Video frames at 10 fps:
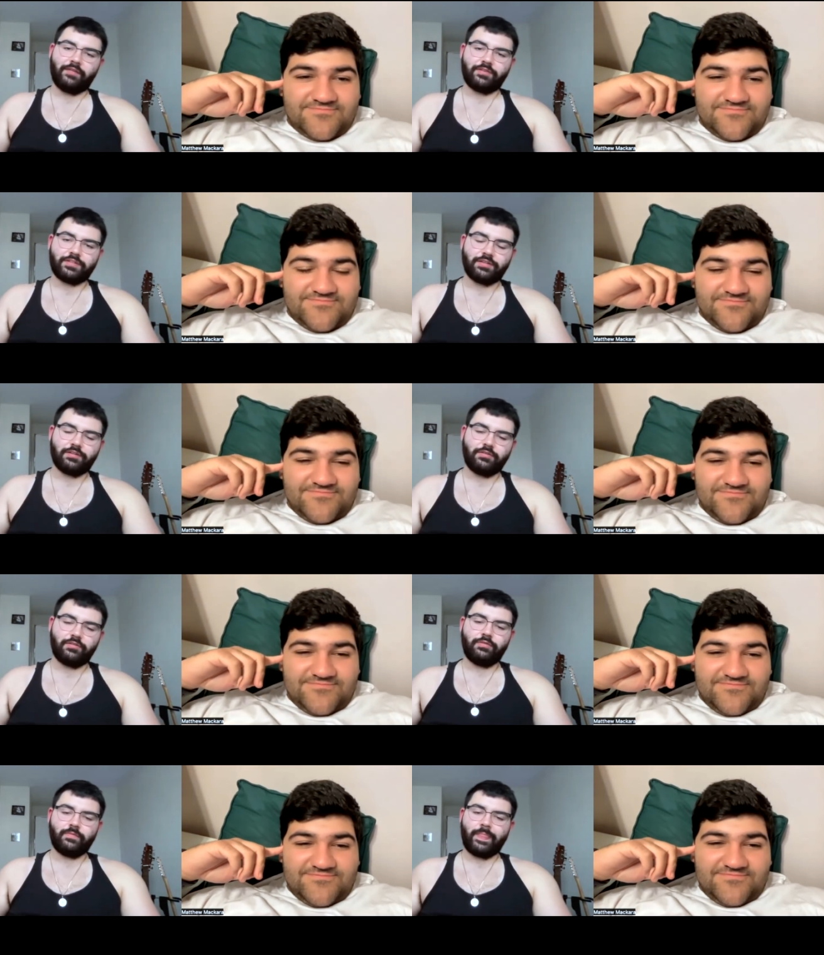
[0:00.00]
Speaker 1: foot
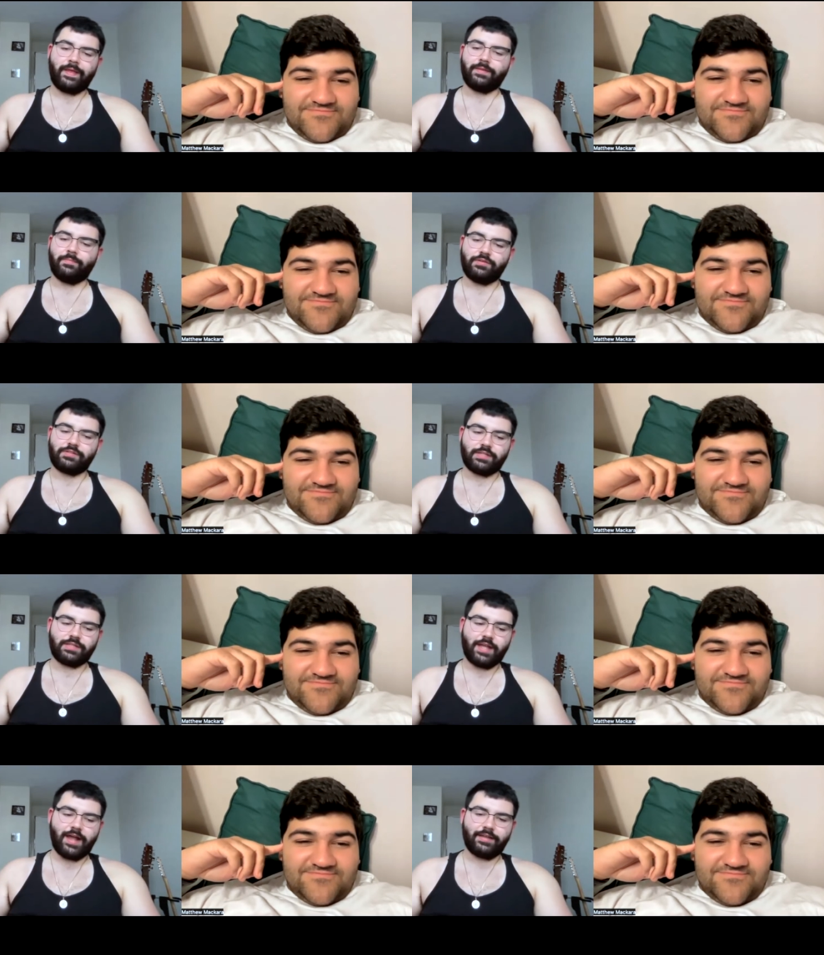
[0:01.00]
two, the most
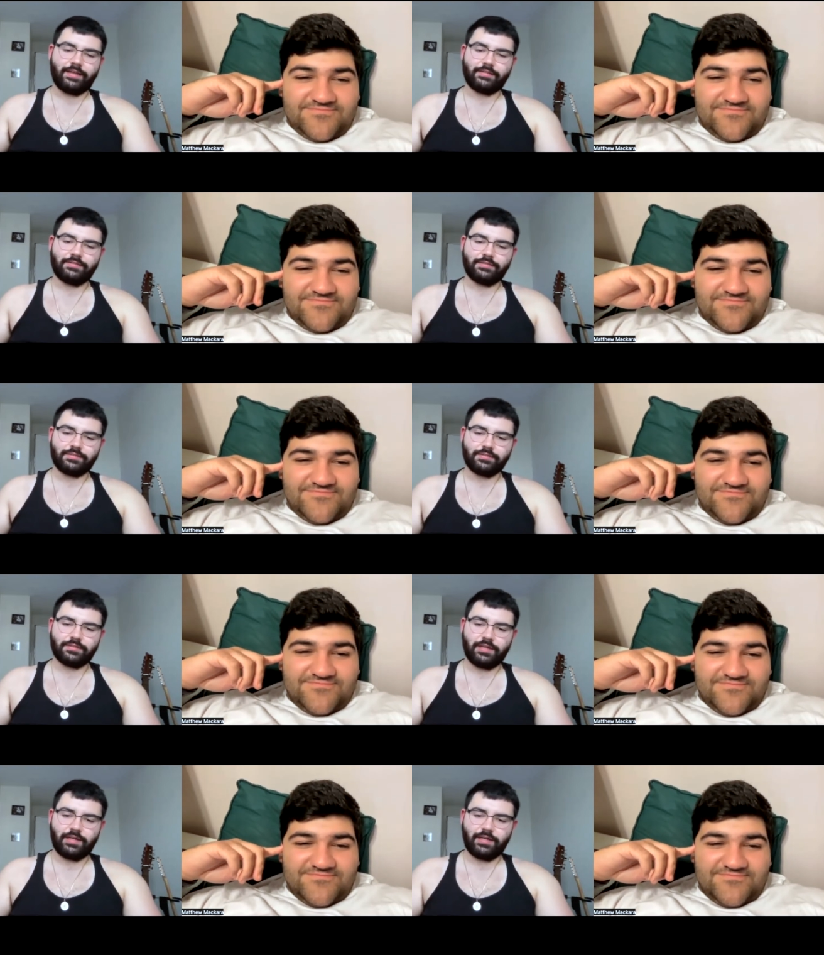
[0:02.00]
Italian
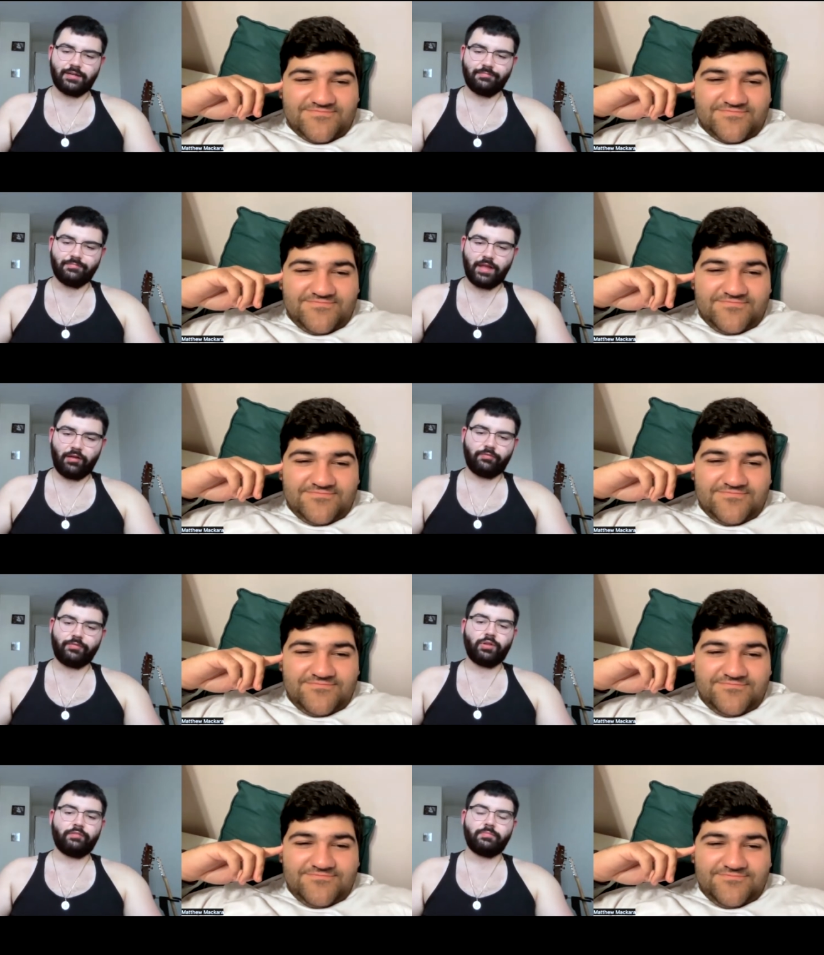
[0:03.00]
um, elf
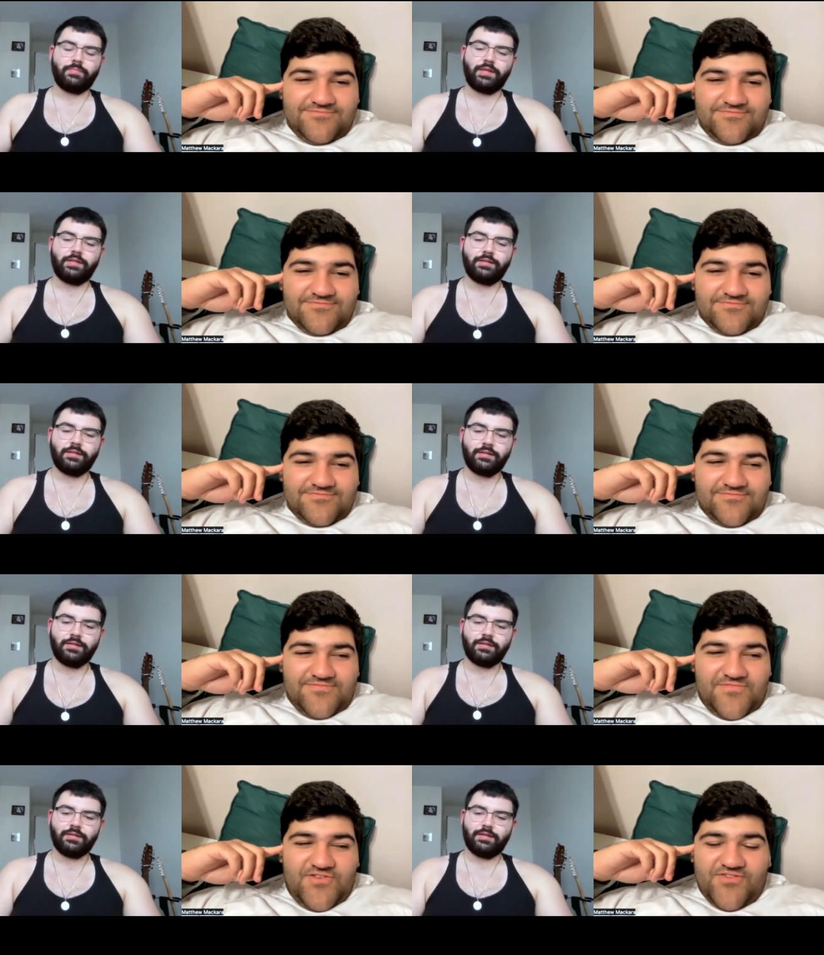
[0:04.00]
you'll ever meet.
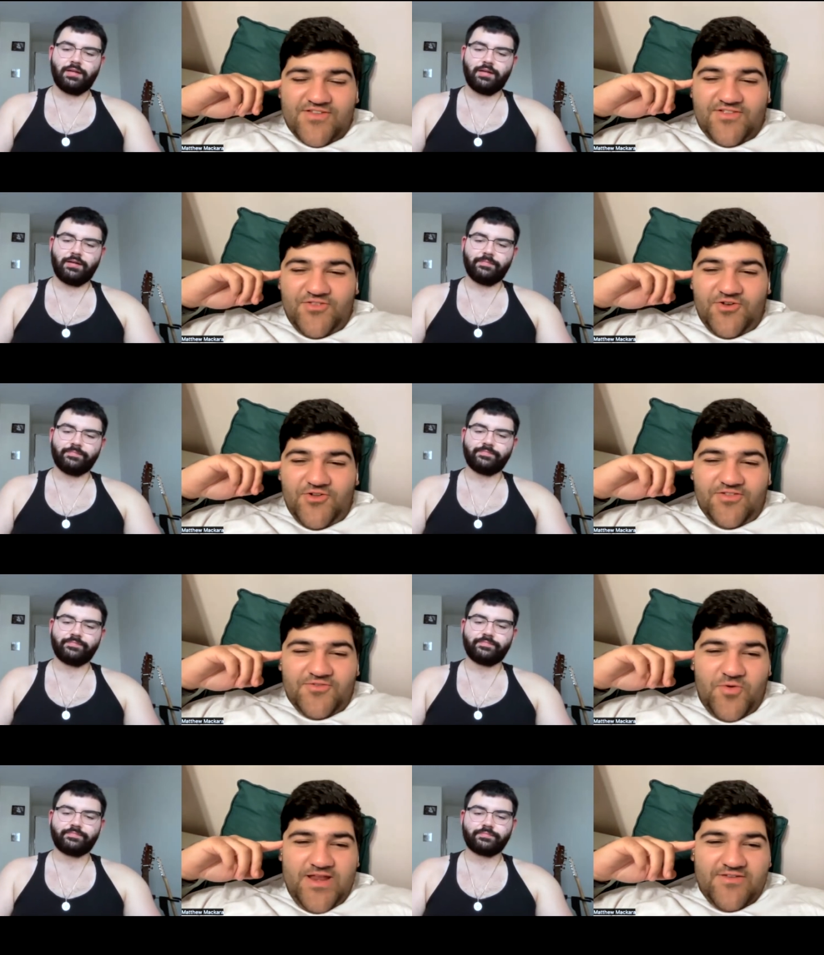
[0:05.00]
Um,
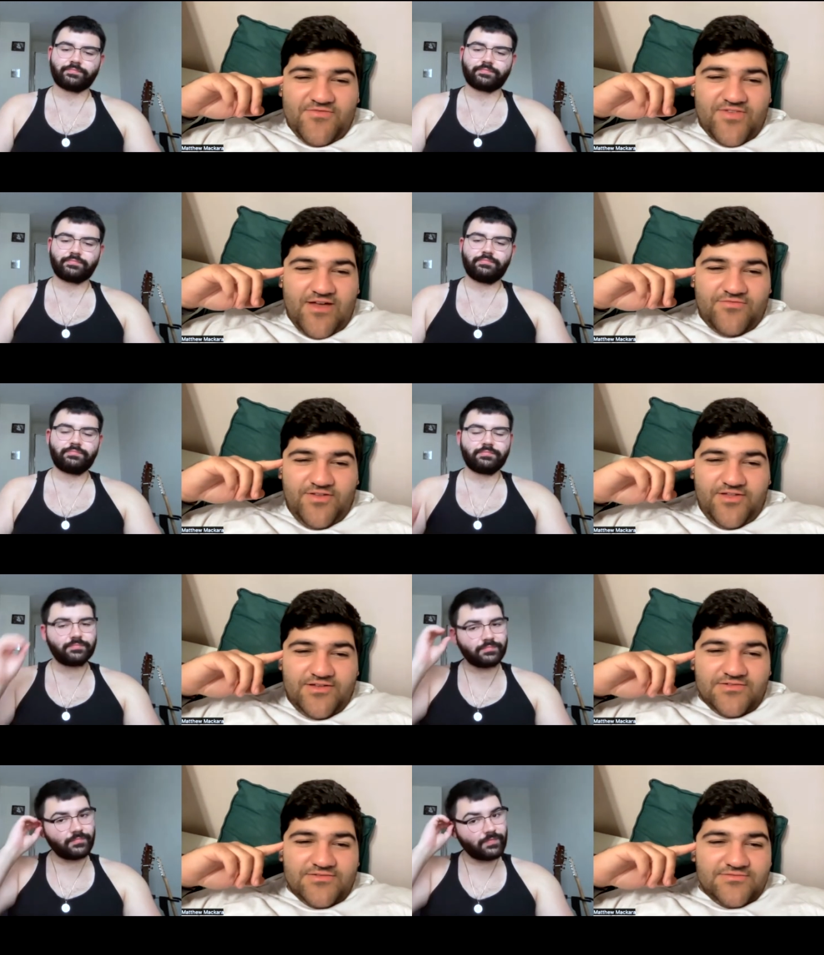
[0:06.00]
Speaker 2: Queen of South
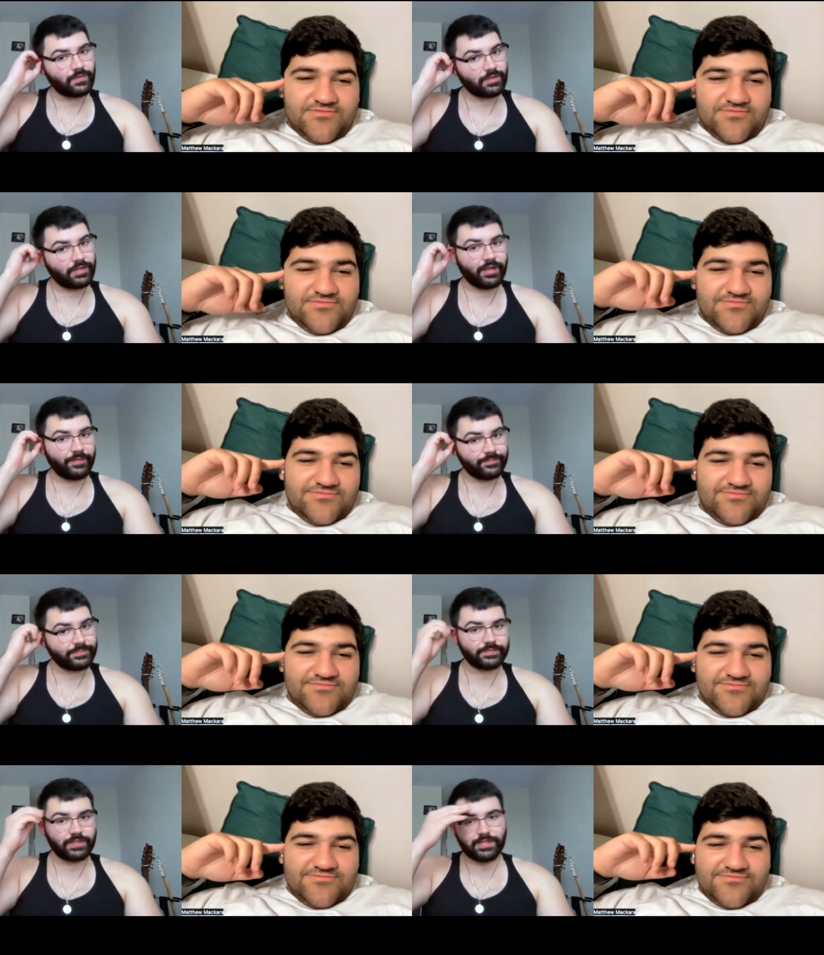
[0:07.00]
Philly.
Speaker 1: Yeah,
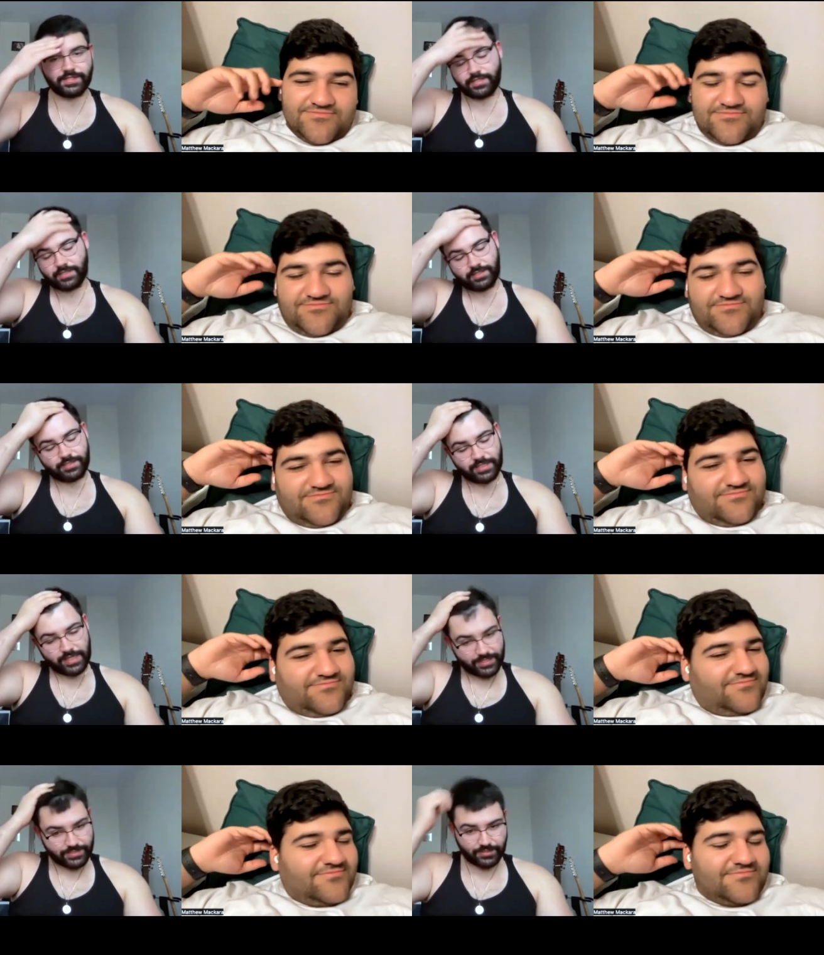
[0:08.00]
and she she
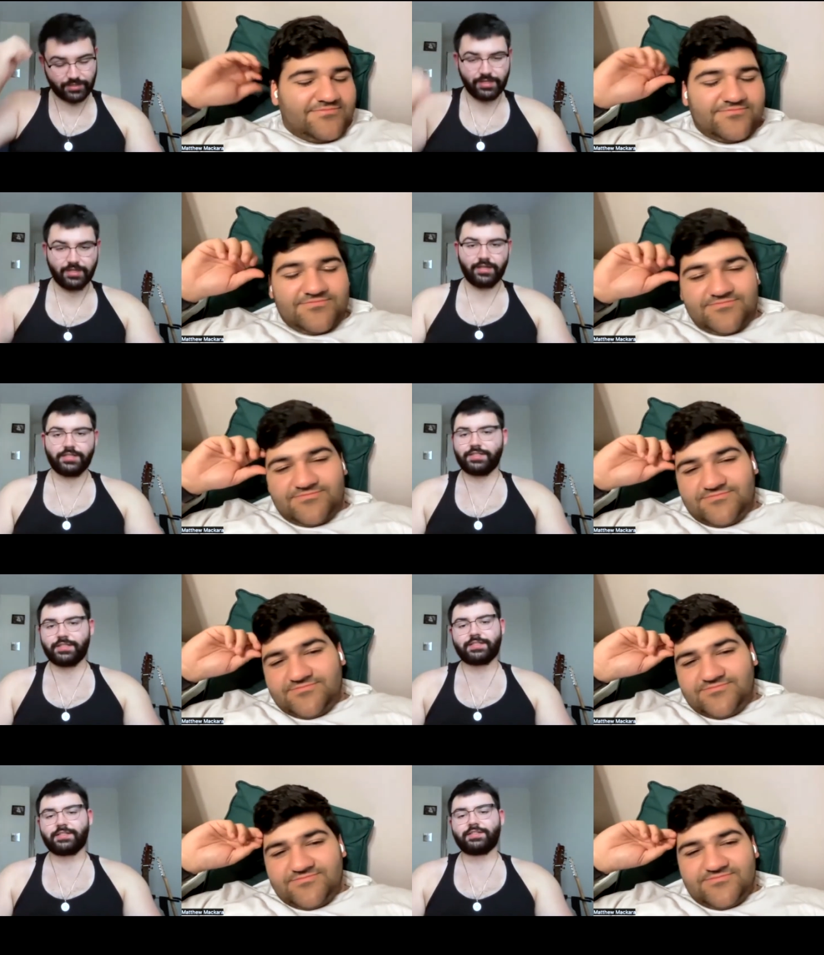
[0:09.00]
has her she
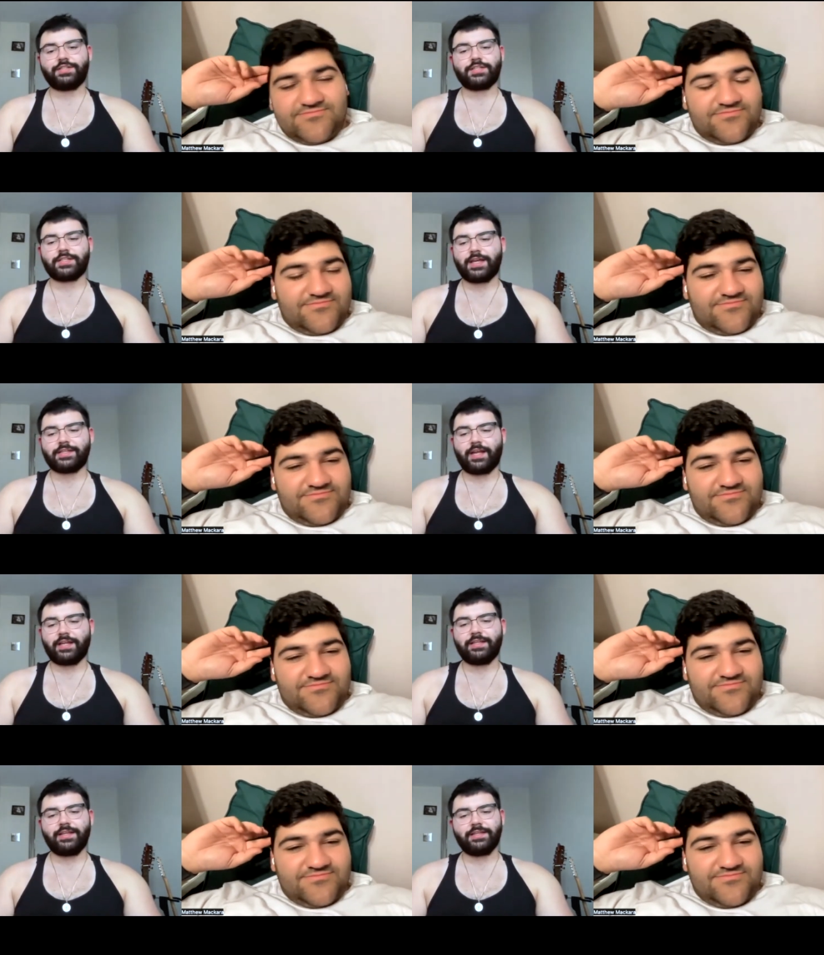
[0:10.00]
just she just has
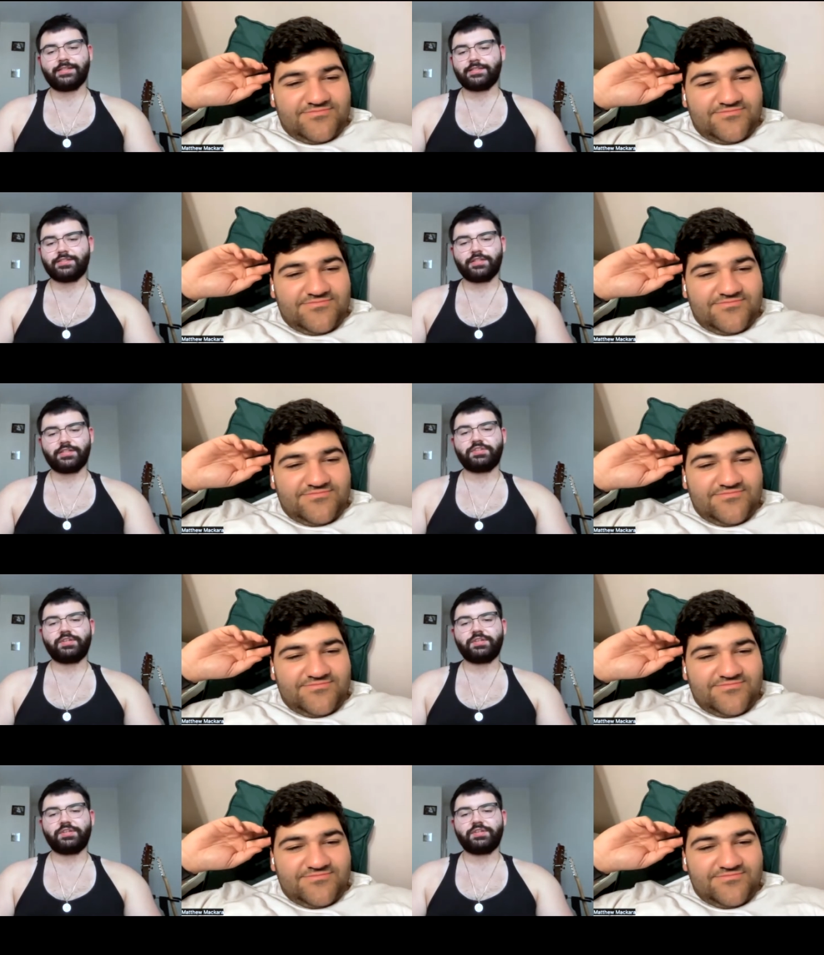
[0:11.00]
ideas, and she she